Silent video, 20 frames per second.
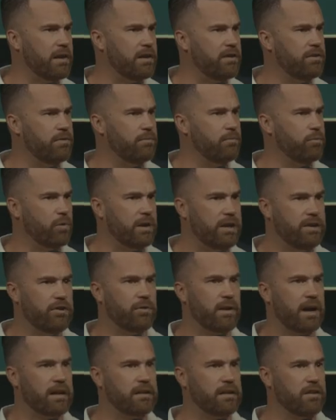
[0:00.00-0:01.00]
are they
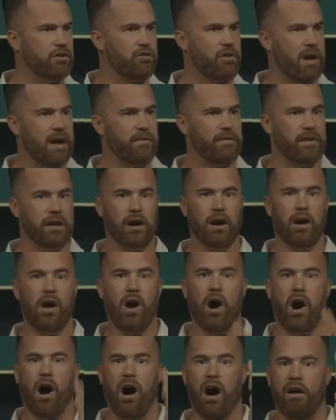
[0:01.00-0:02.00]
redirecting traffic
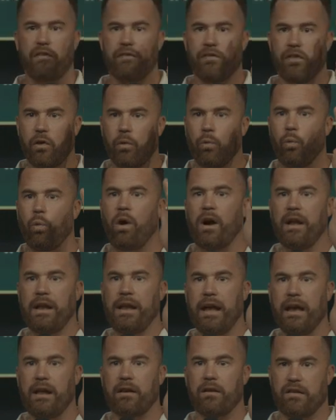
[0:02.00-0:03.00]
off the one
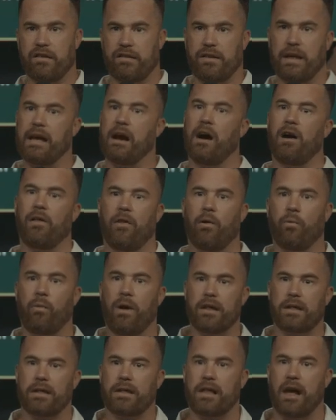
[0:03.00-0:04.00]
interstate on the
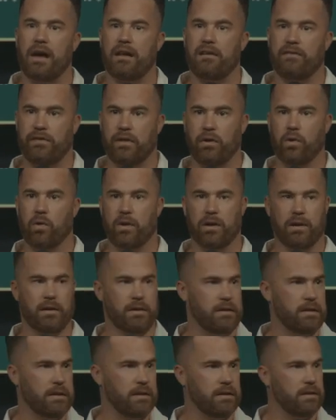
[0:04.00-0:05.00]
west side of Florida?
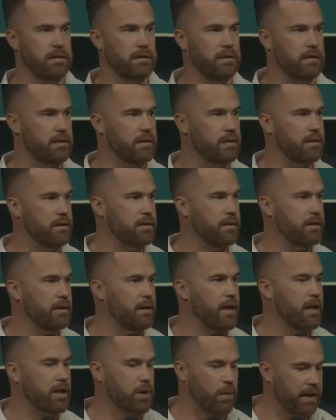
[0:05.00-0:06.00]

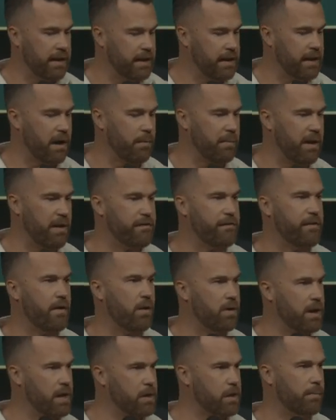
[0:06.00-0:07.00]
So I get out my
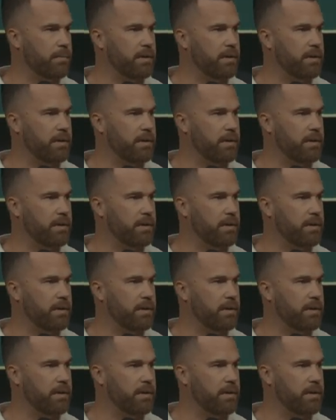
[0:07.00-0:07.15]
phone as